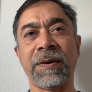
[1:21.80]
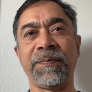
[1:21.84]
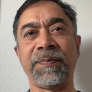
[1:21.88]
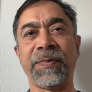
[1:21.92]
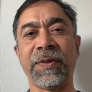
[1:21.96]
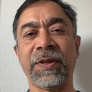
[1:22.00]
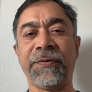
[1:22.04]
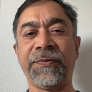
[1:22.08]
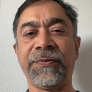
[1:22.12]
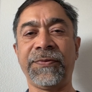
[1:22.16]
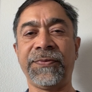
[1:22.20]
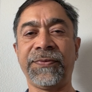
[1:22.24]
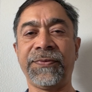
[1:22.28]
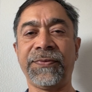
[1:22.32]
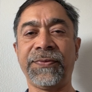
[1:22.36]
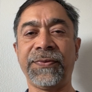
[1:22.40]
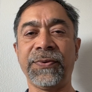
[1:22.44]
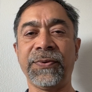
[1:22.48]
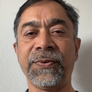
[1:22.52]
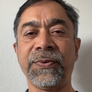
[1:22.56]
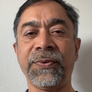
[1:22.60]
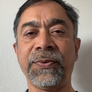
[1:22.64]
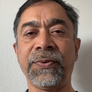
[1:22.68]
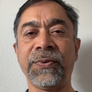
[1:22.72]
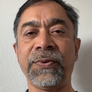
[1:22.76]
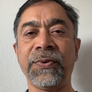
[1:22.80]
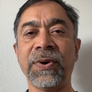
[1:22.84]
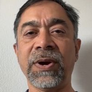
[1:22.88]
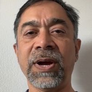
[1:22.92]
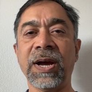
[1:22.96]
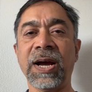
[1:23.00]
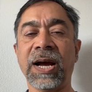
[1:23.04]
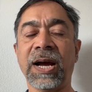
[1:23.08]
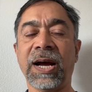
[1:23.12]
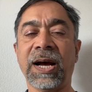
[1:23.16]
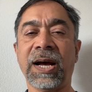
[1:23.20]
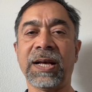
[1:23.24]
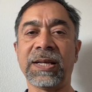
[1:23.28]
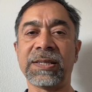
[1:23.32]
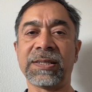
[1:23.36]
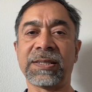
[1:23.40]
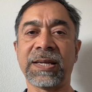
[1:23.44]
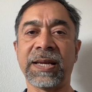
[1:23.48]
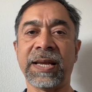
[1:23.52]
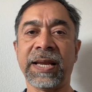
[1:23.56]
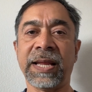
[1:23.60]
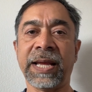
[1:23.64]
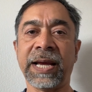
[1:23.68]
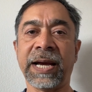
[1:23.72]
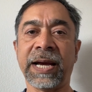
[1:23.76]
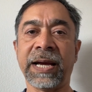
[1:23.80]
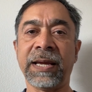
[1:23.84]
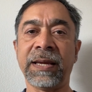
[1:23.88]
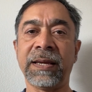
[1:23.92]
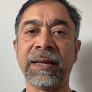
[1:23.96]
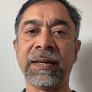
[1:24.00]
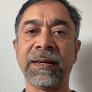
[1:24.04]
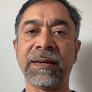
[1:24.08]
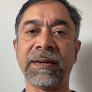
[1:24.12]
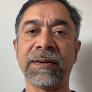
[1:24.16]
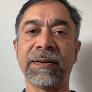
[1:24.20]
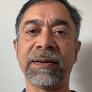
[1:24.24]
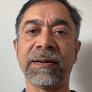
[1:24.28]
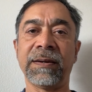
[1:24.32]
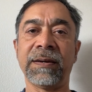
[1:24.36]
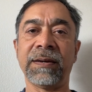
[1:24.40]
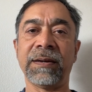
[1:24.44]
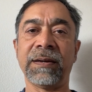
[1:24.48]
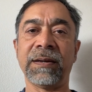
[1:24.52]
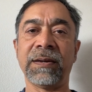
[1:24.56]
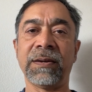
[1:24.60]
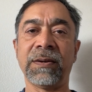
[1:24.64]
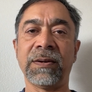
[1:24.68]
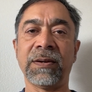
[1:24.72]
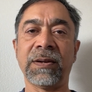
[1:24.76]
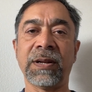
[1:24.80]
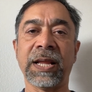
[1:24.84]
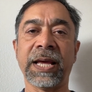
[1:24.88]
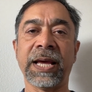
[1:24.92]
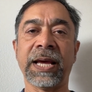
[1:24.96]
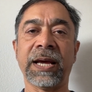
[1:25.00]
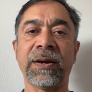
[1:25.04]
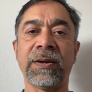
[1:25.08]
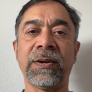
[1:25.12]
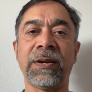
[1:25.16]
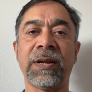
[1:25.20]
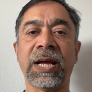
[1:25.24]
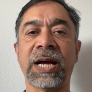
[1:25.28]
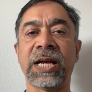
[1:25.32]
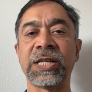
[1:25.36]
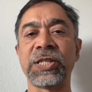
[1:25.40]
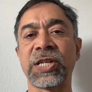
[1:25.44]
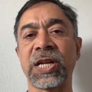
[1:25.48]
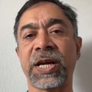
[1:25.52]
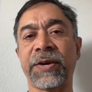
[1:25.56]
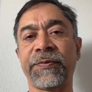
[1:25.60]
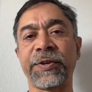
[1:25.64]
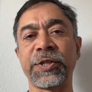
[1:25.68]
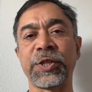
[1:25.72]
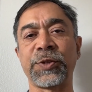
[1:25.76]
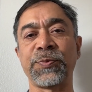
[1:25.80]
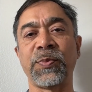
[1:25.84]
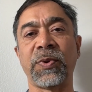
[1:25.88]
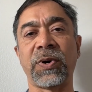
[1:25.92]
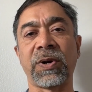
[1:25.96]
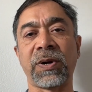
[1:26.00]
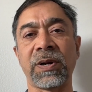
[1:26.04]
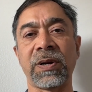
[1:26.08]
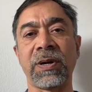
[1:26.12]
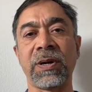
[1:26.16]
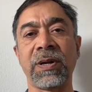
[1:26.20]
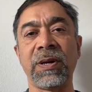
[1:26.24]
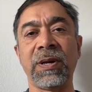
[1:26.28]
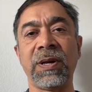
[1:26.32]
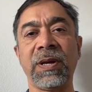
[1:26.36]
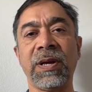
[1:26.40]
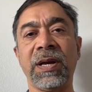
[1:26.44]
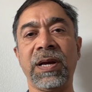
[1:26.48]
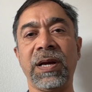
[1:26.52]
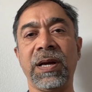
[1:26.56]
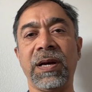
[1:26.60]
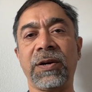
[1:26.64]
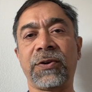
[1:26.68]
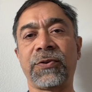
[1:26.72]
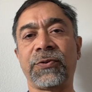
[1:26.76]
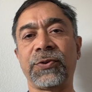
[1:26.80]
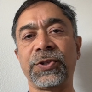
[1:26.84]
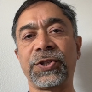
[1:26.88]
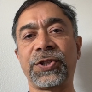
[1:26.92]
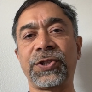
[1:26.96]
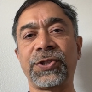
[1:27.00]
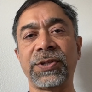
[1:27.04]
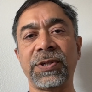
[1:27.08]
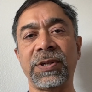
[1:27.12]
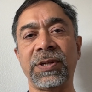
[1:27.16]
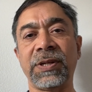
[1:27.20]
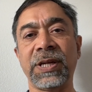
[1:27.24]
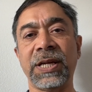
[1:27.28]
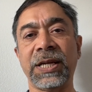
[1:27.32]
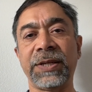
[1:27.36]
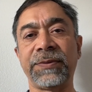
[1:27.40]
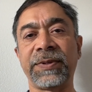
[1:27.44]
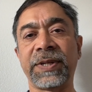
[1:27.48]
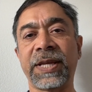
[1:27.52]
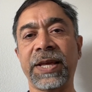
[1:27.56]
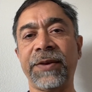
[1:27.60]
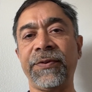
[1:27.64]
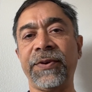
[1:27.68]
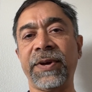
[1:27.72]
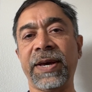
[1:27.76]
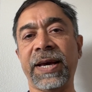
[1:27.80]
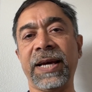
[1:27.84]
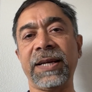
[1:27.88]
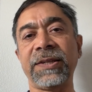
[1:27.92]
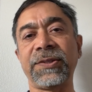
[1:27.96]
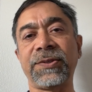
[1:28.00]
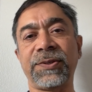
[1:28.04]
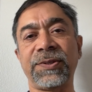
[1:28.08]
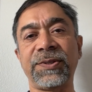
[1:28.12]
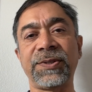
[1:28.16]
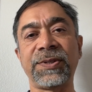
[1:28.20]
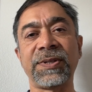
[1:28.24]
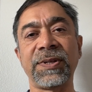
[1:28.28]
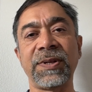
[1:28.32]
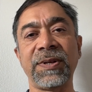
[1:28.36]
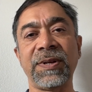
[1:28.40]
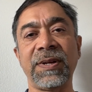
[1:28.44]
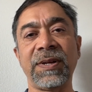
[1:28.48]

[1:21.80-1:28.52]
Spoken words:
If you asked an AI, large language model, a question, it would give you answers.